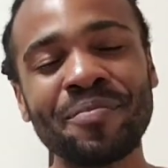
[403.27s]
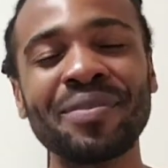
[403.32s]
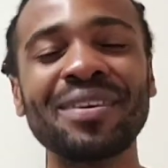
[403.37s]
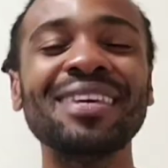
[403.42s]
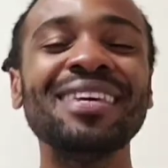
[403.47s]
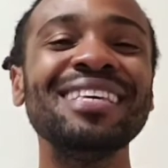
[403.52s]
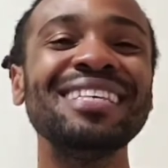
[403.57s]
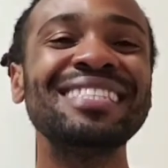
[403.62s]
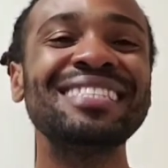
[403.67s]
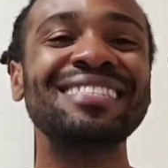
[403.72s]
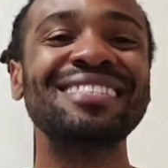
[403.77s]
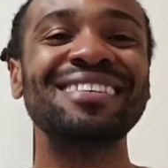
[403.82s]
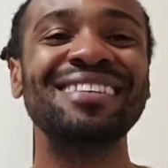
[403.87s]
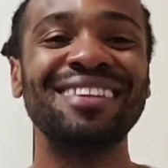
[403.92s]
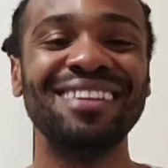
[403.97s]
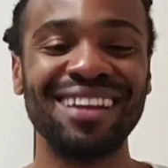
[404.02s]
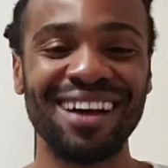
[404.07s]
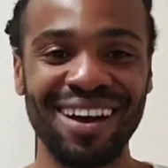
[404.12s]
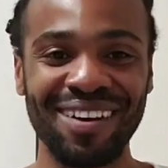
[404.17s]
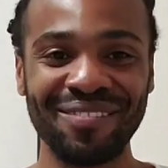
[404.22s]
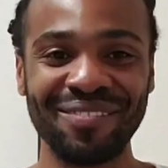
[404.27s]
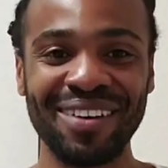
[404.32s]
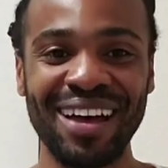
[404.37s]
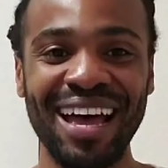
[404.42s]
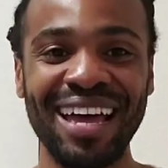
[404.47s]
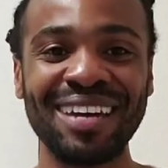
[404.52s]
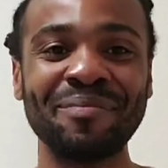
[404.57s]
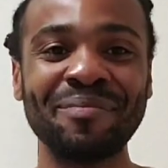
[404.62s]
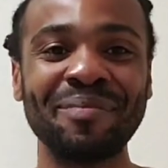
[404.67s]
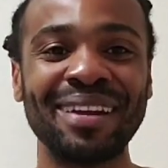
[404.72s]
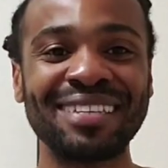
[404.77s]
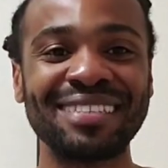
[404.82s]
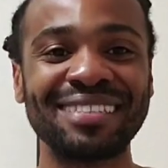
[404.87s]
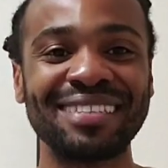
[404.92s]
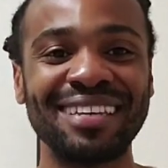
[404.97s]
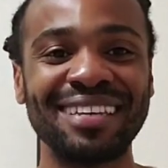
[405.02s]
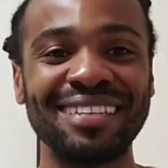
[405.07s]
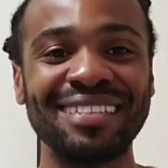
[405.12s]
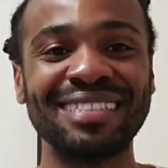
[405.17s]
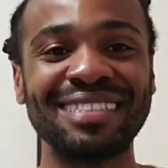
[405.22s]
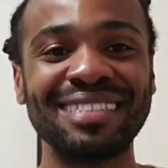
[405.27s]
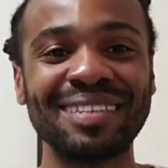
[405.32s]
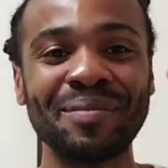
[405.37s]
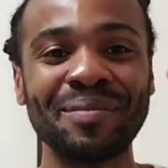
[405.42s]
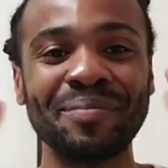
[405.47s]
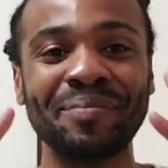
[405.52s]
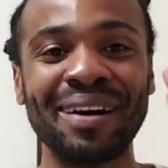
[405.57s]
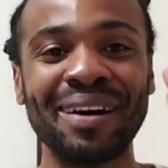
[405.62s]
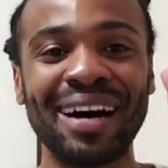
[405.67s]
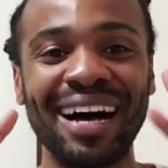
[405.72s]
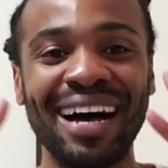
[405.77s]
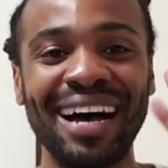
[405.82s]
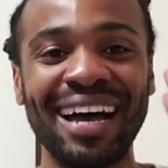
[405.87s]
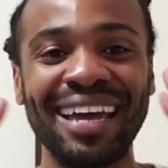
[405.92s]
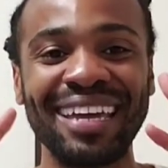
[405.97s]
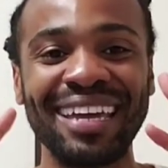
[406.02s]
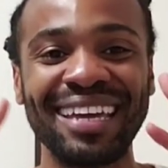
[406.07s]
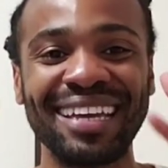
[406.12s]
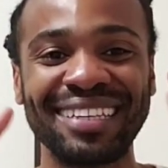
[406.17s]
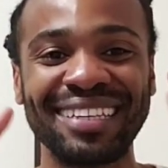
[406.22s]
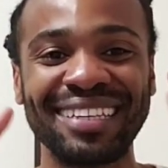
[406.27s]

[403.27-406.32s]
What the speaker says: Peace, love, and blessings. Bye.